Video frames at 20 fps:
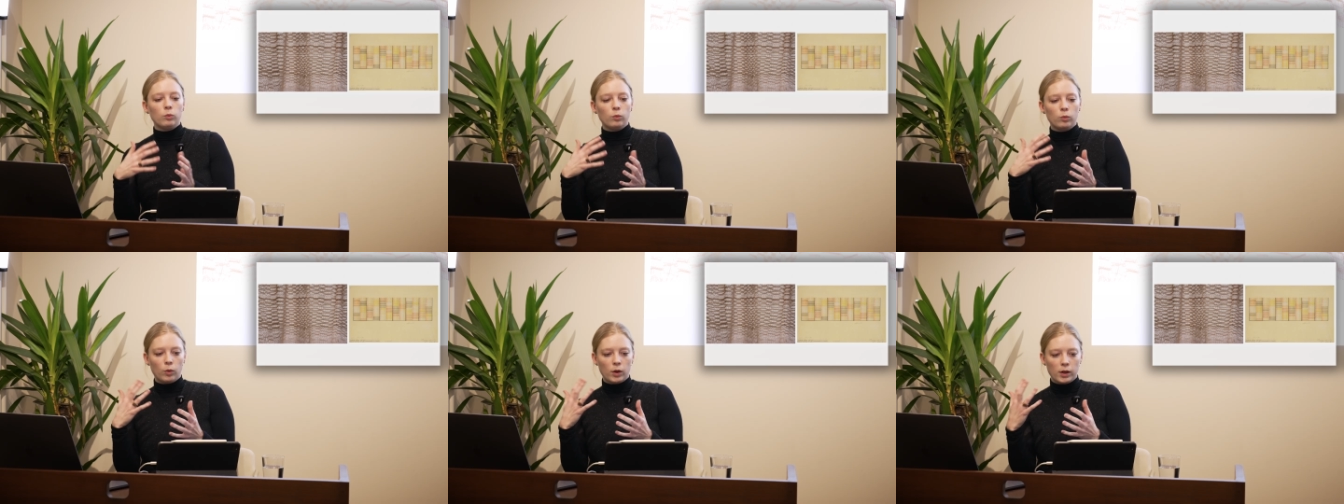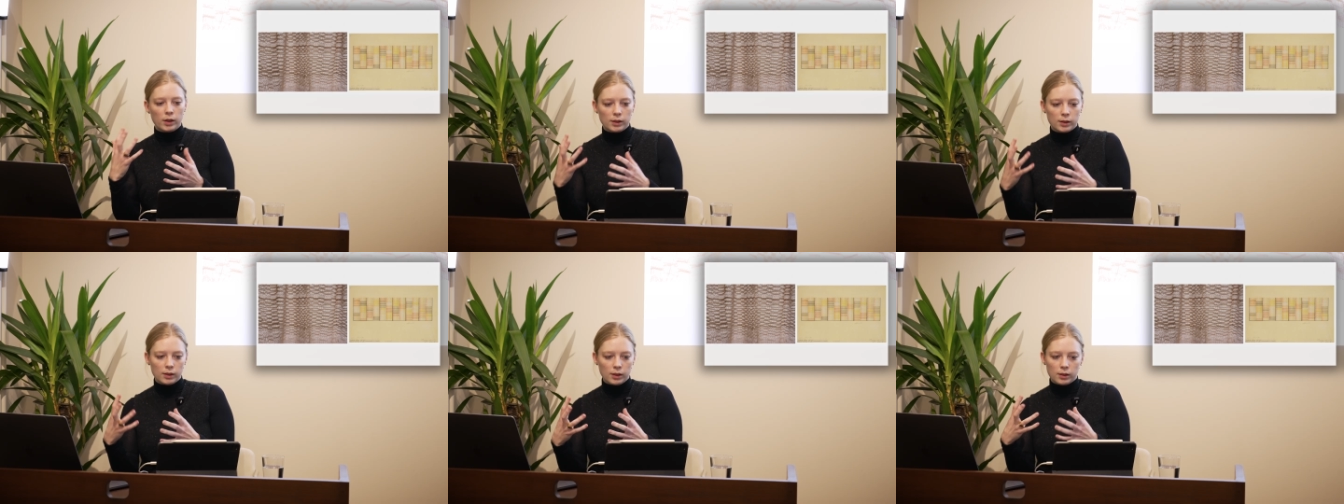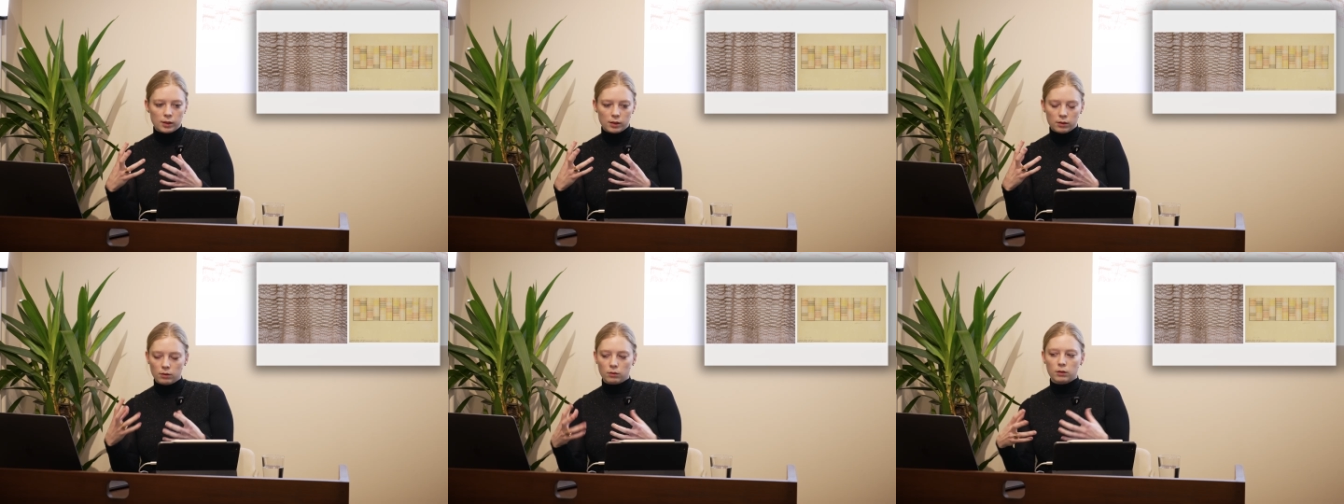was
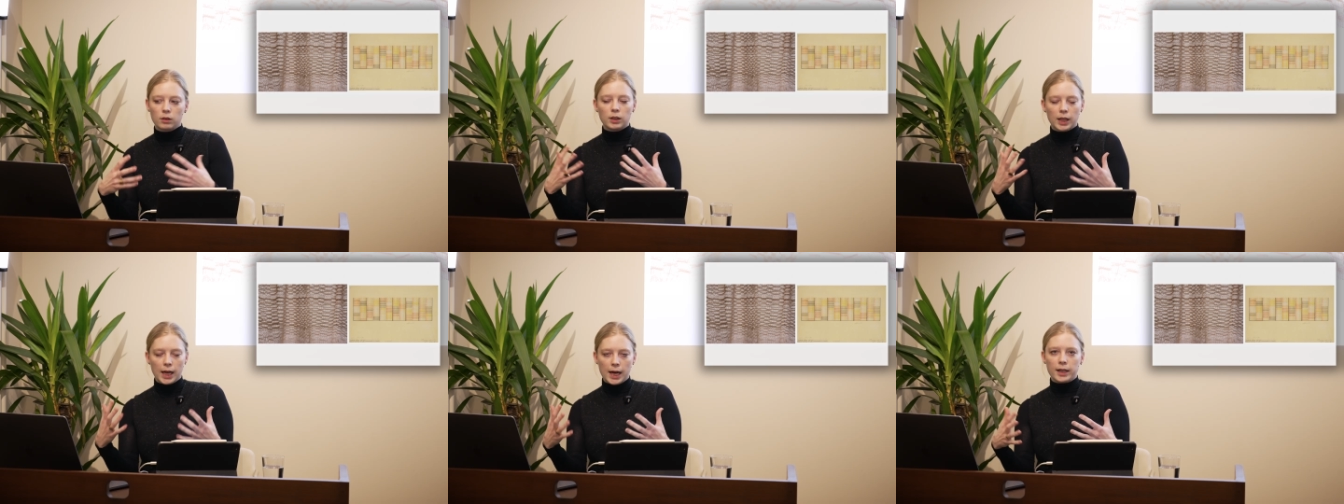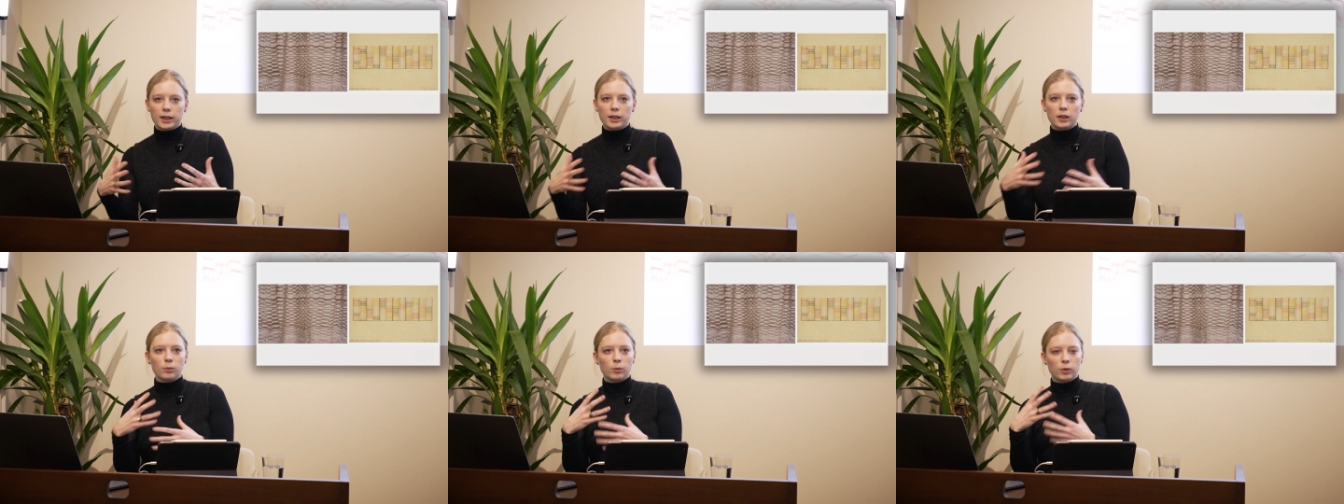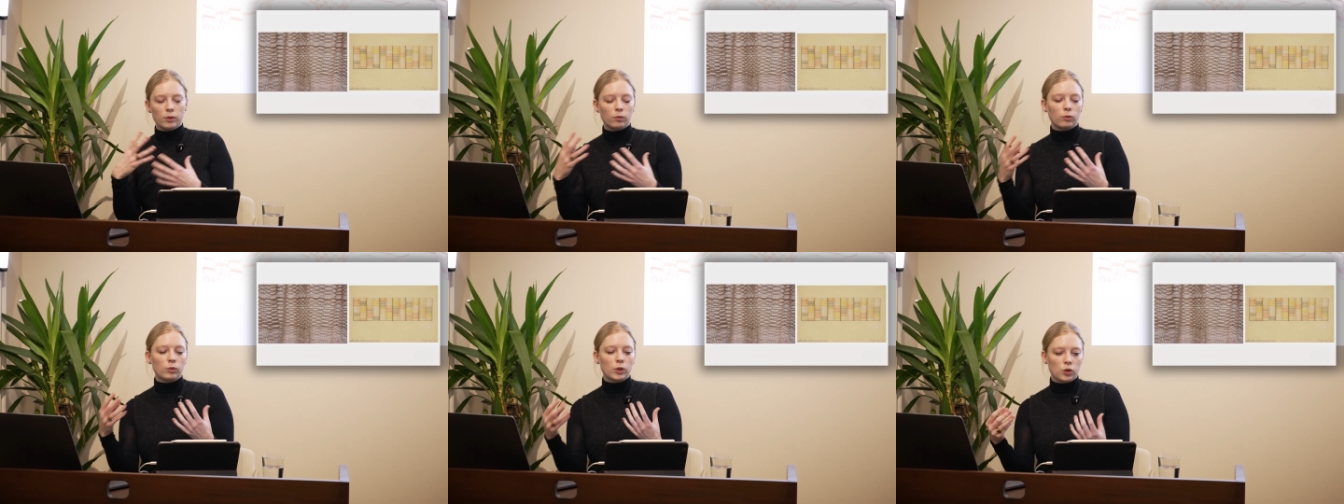this cladding,
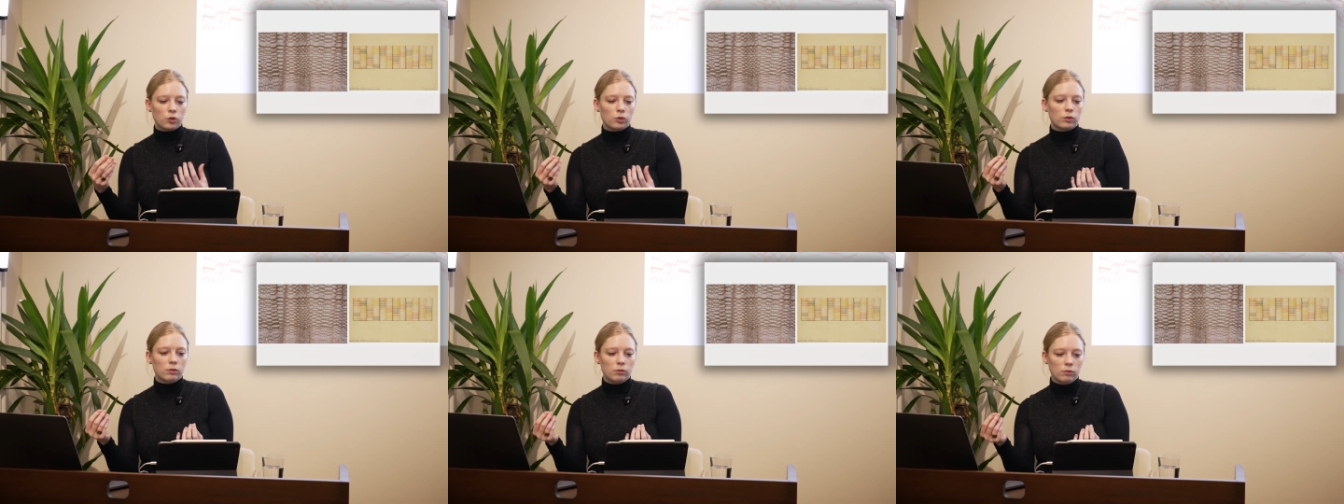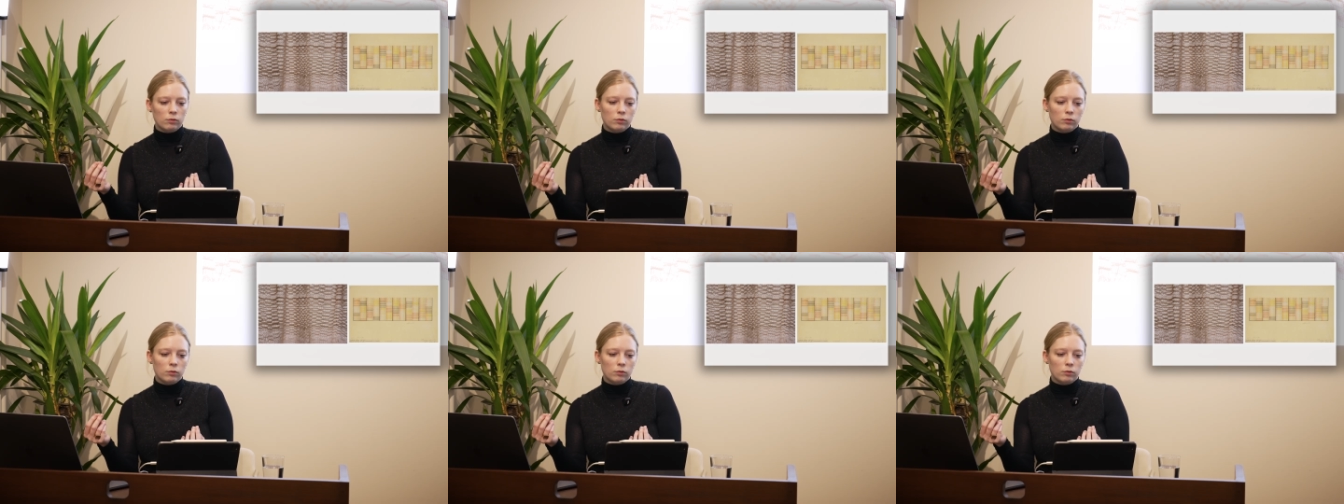but which